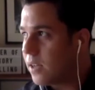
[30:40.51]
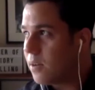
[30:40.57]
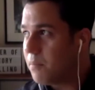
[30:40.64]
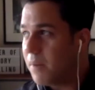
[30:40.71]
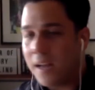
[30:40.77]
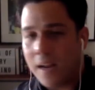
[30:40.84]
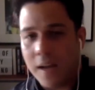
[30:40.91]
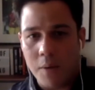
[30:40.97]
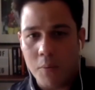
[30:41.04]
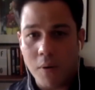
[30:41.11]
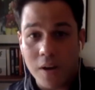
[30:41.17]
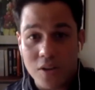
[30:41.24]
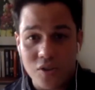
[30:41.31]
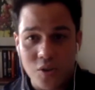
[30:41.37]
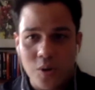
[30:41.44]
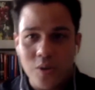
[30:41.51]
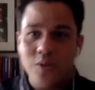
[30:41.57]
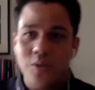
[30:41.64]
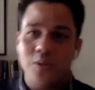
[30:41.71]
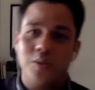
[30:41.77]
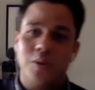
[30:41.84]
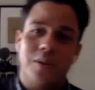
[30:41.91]
man, I want to join
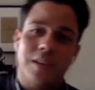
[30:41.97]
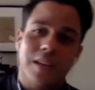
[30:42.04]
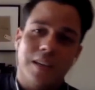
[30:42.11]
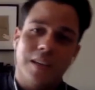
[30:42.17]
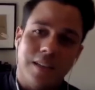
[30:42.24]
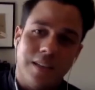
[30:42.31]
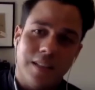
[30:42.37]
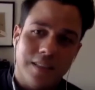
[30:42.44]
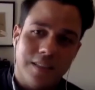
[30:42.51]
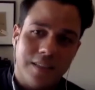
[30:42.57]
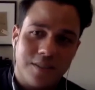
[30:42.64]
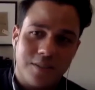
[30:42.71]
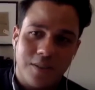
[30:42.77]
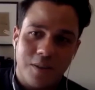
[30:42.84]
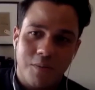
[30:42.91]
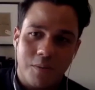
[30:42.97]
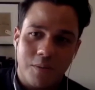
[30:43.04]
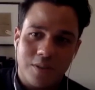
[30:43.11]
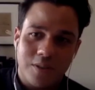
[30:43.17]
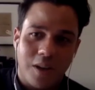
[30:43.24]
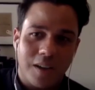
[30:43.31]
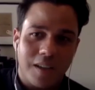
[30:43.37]
you. So yesterday we were
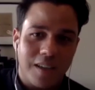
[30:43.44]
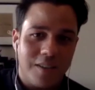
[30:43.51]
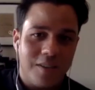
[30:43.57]
talking,